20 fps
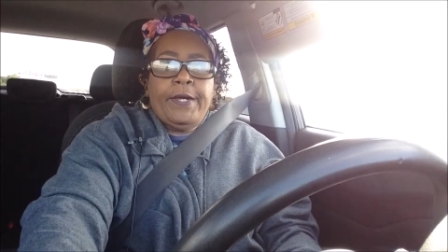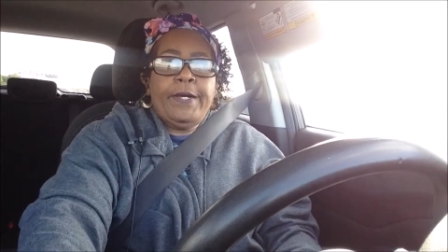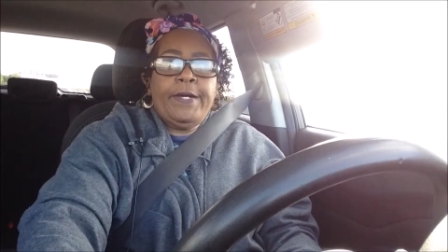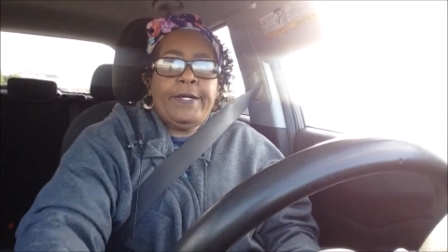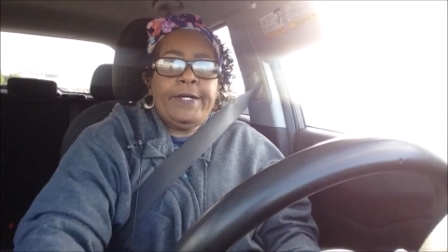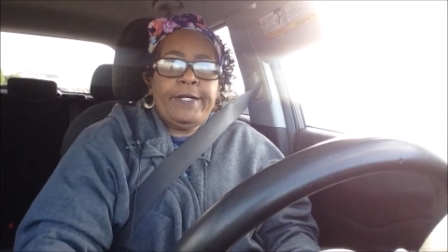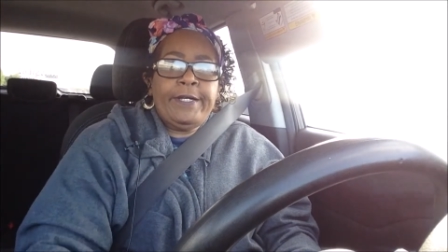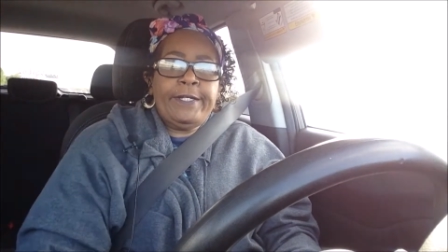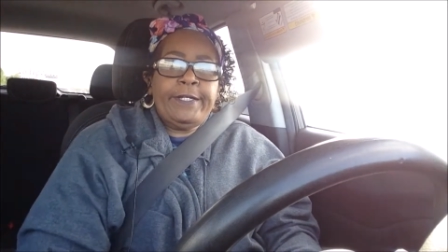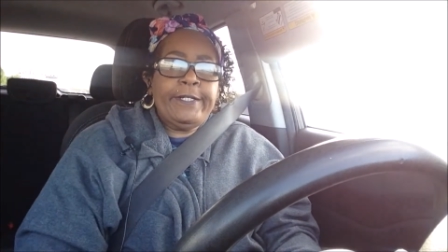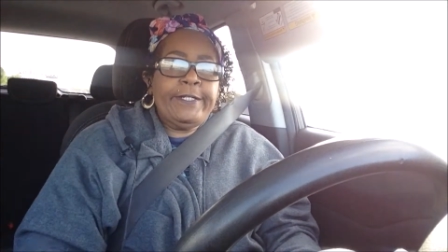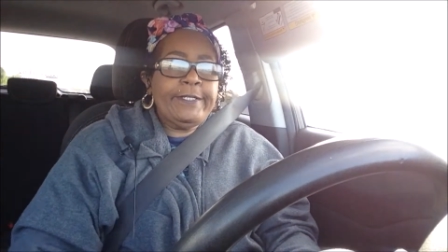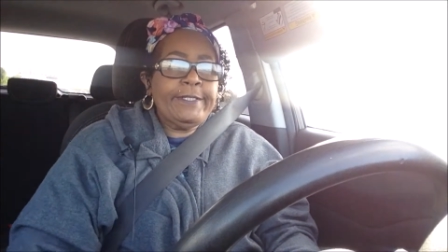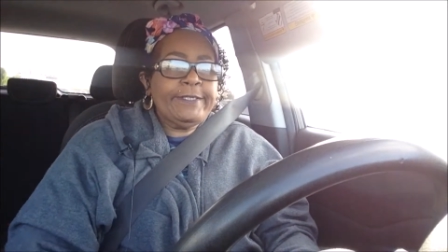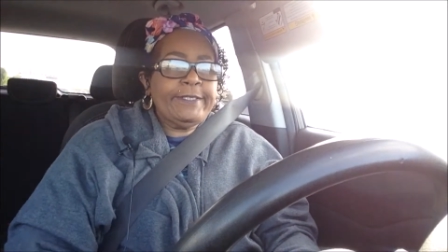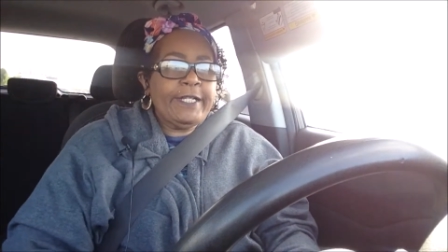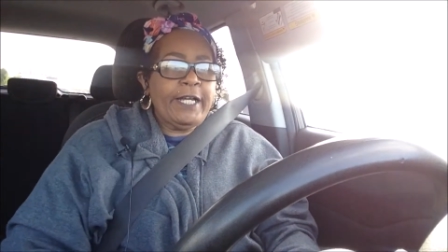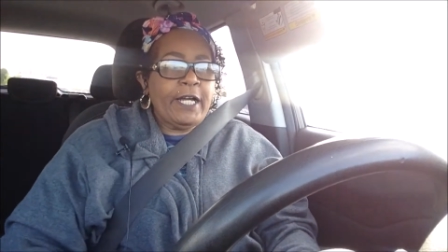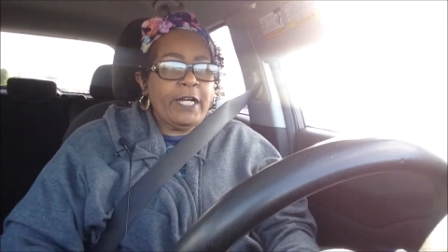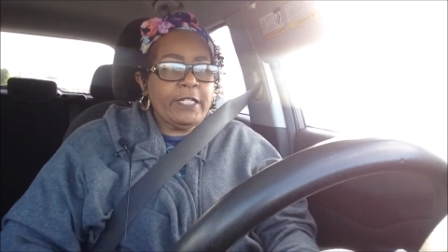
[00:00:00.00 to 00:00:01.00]

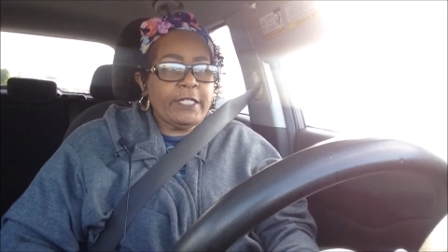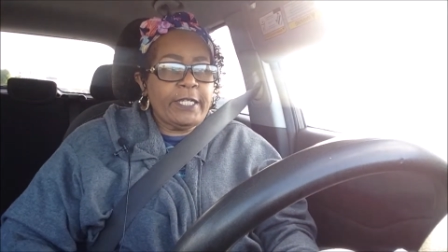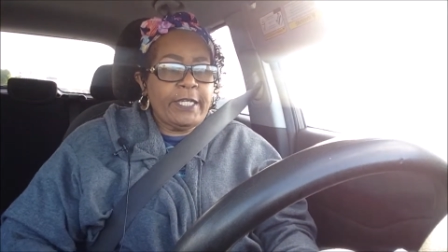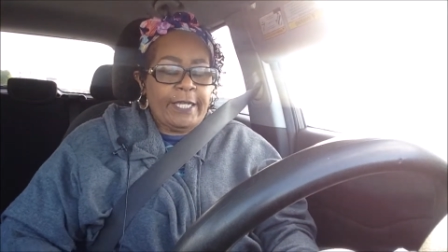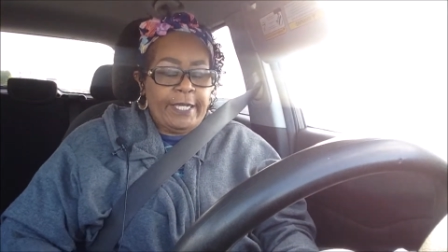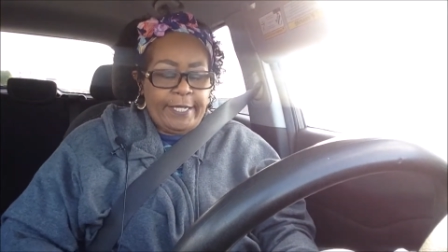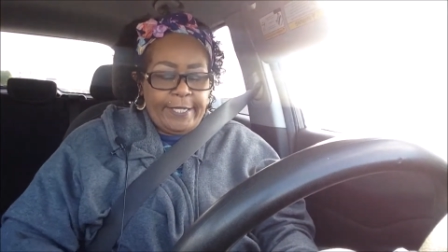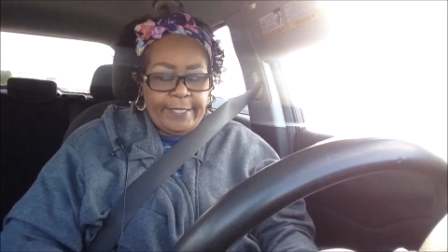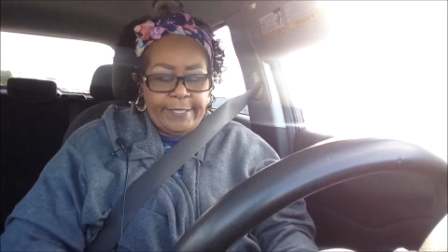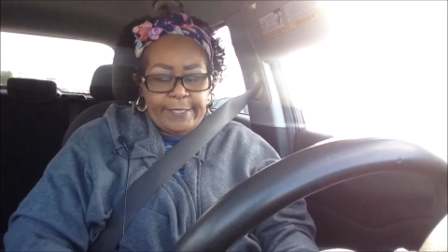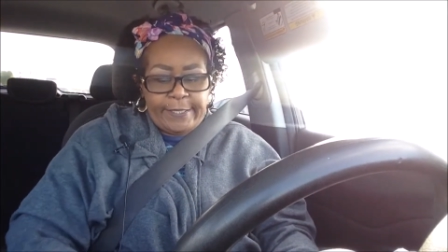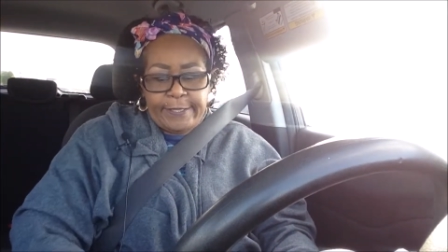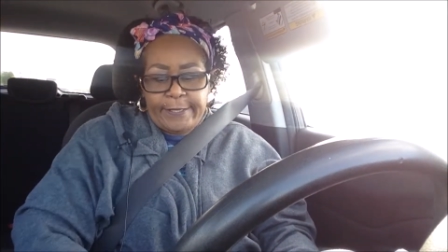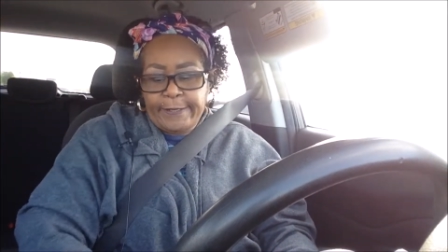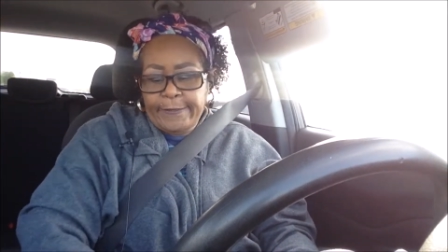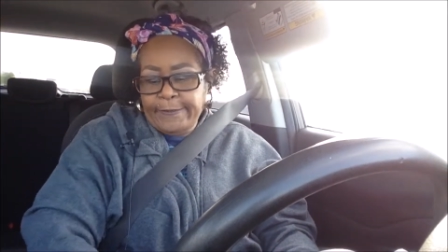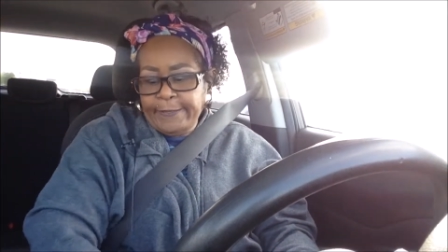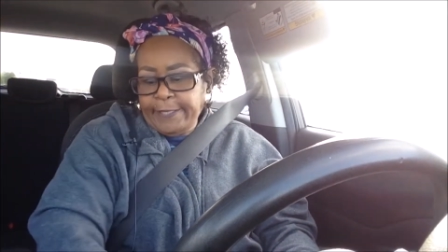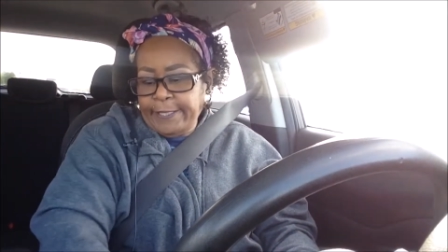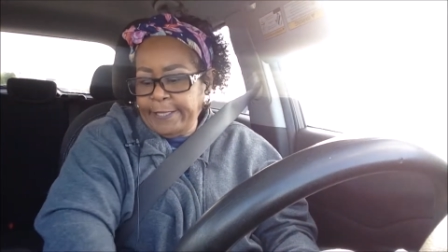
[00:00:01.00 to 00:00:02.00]
okay,
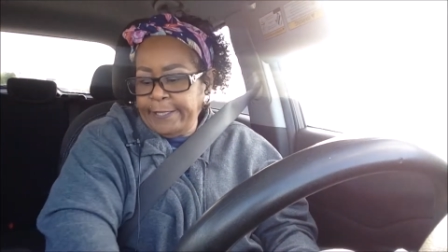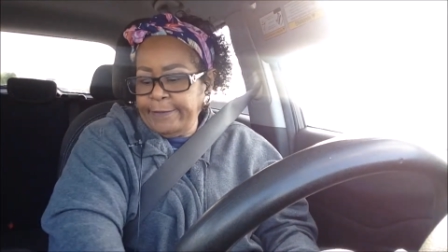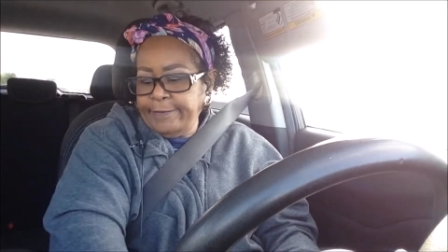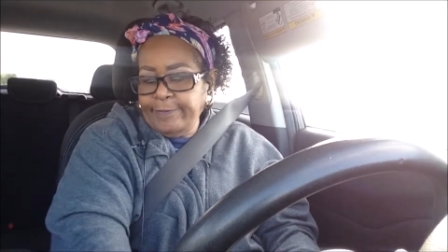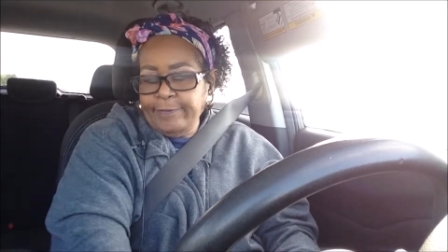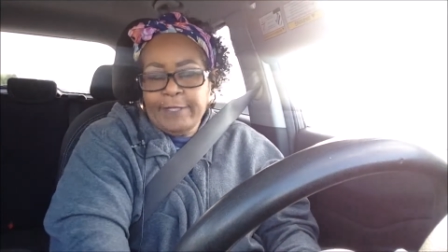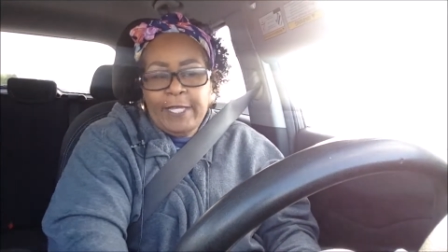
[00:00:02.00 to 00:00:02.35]
so yeah.